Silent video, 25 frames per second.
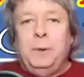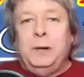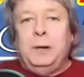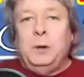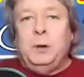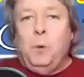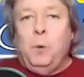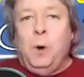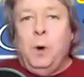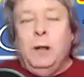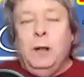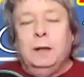
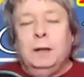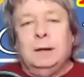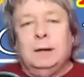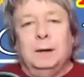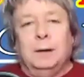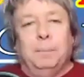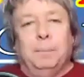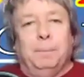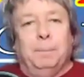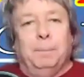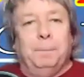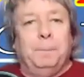
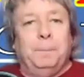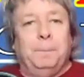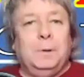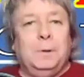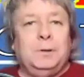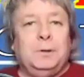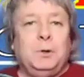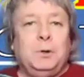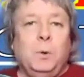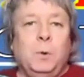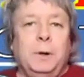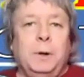welcome
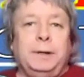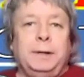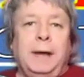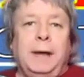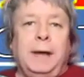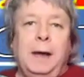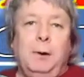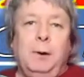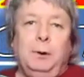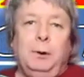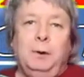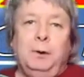to
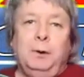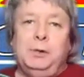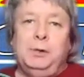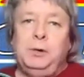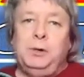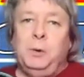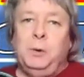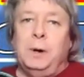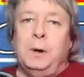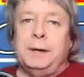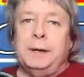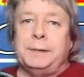Encounters
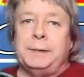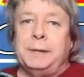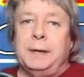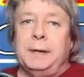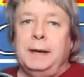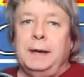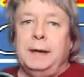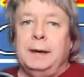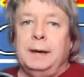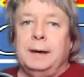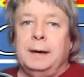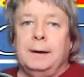
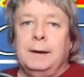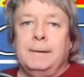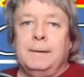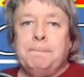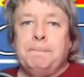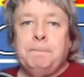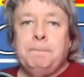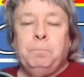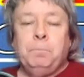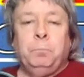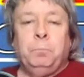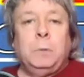USA.
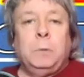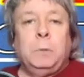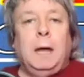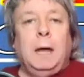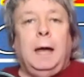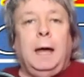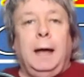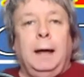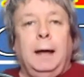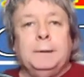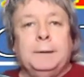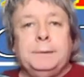
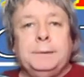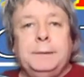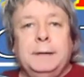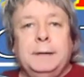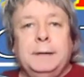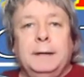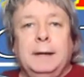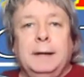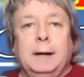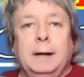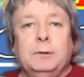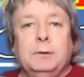As the
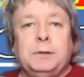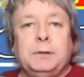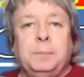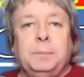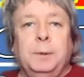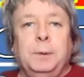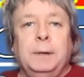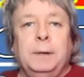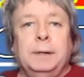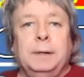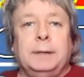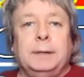
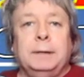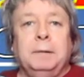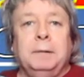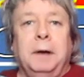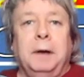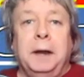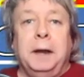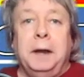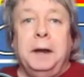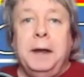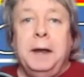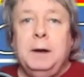announcement
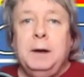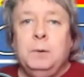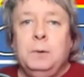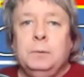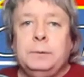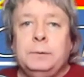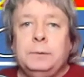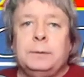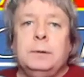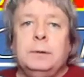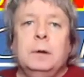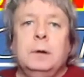
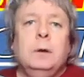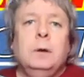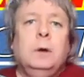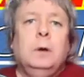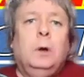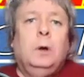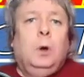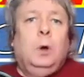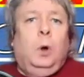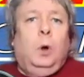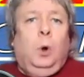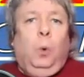announced,
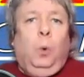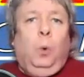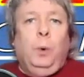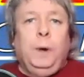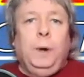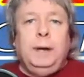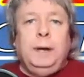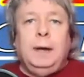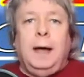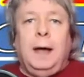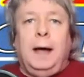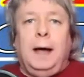
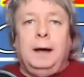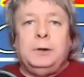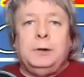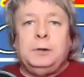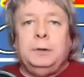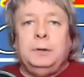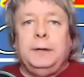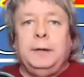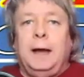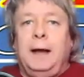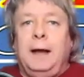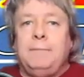we
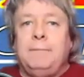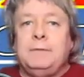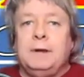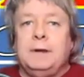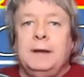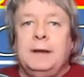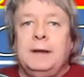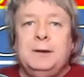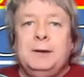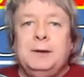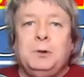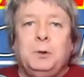actually have to
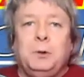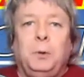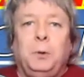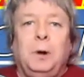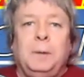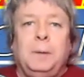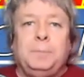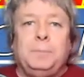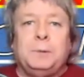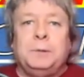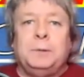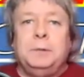
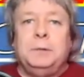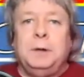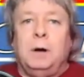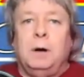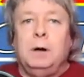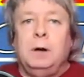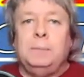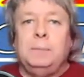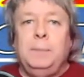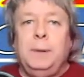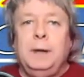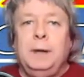interrupt
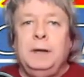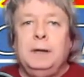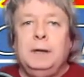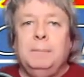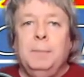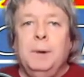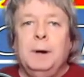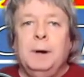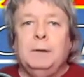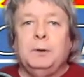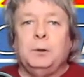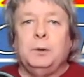Dogman
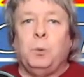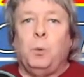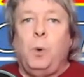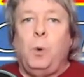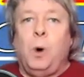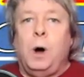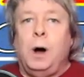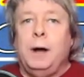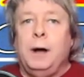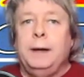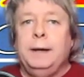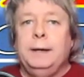Month.
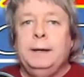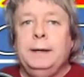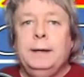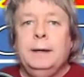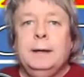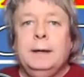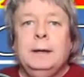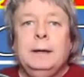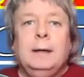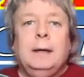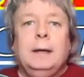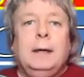Why?
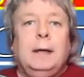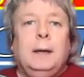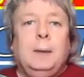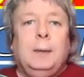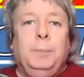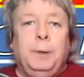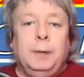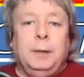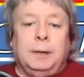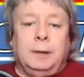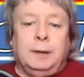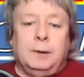
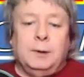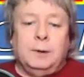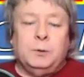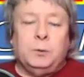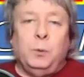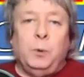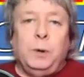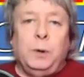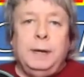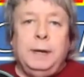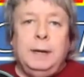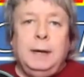Because
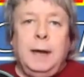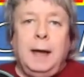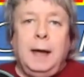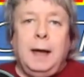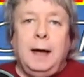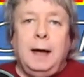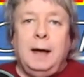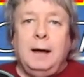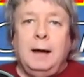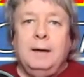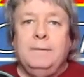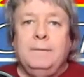we
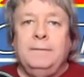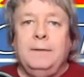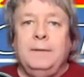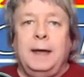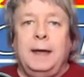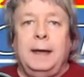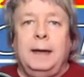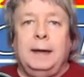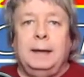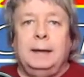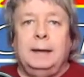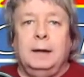have
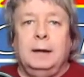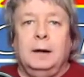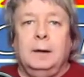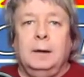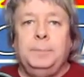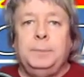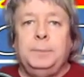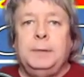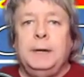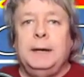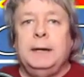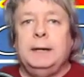an
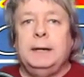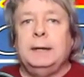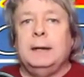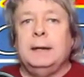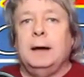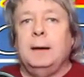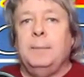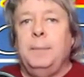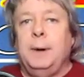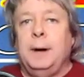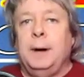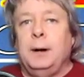update
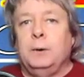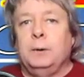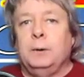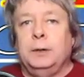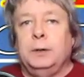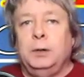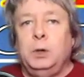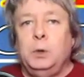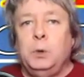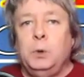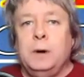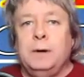about
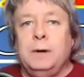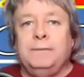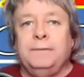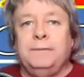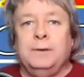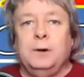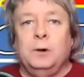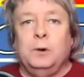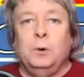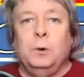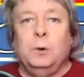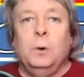
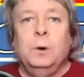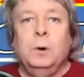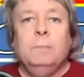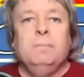UFO